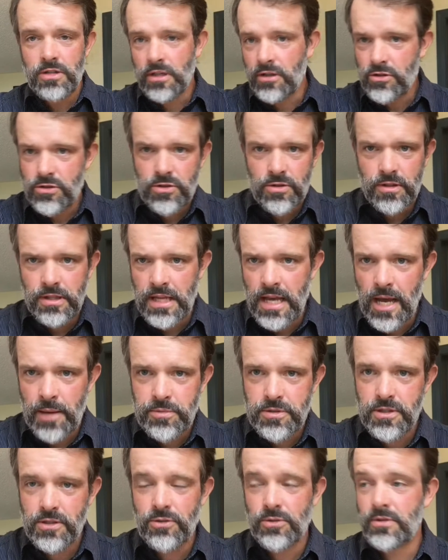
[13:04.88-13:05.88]
understood the
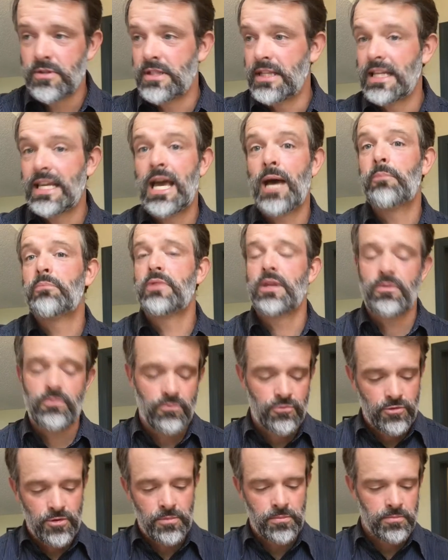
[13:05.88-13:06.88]
obstacles that kept them
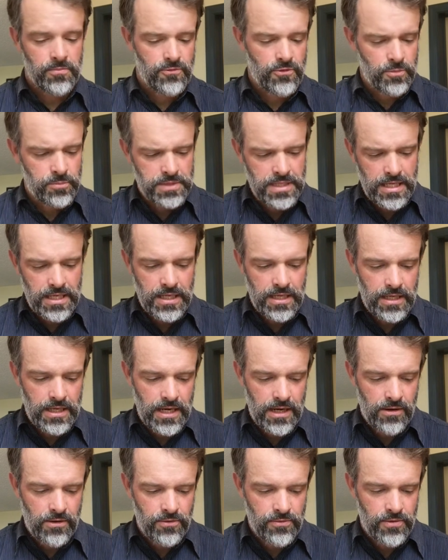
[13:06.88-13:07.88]
from taking
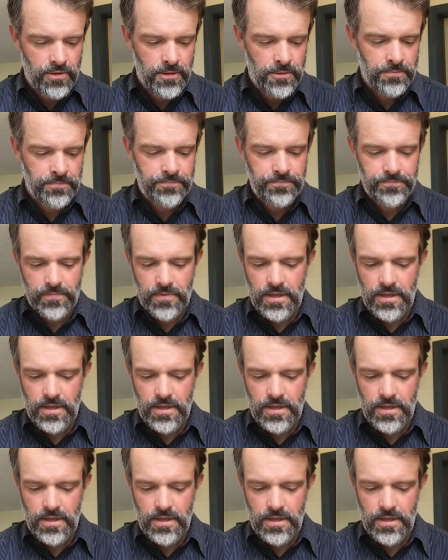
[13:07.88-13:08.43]
care of him.